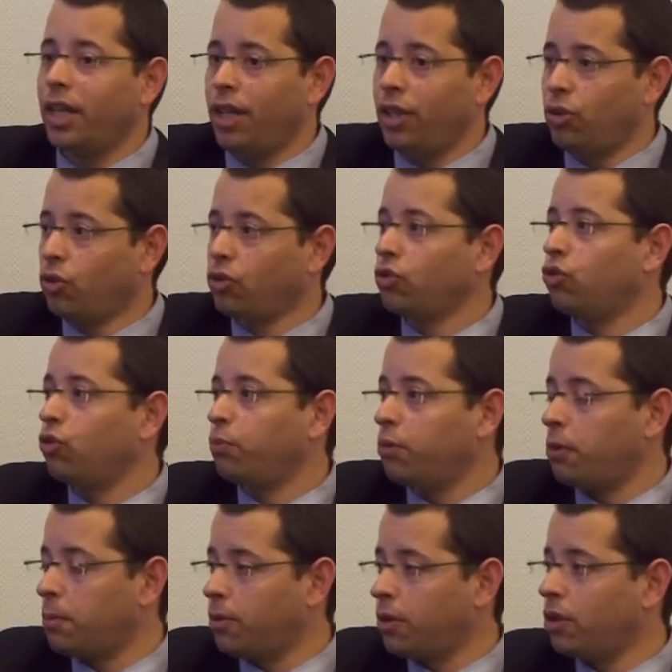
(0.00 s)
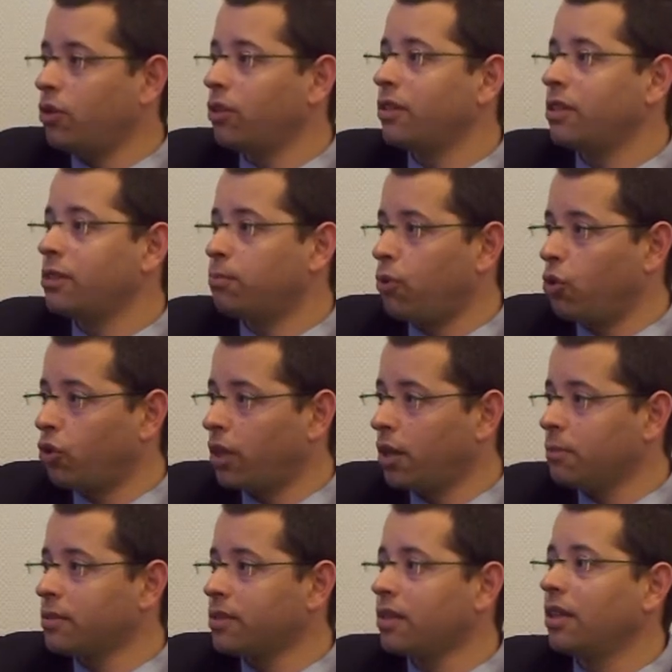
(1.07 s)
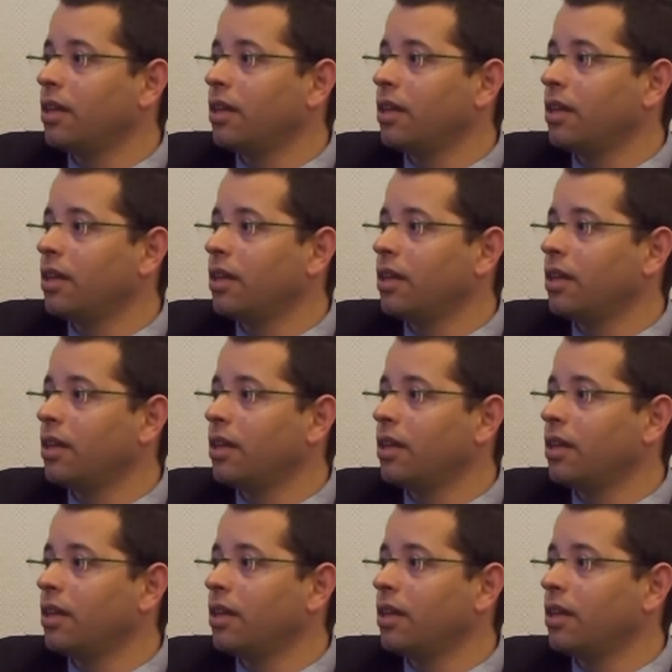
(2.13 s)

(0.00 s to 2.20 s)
in order to prepare these programs.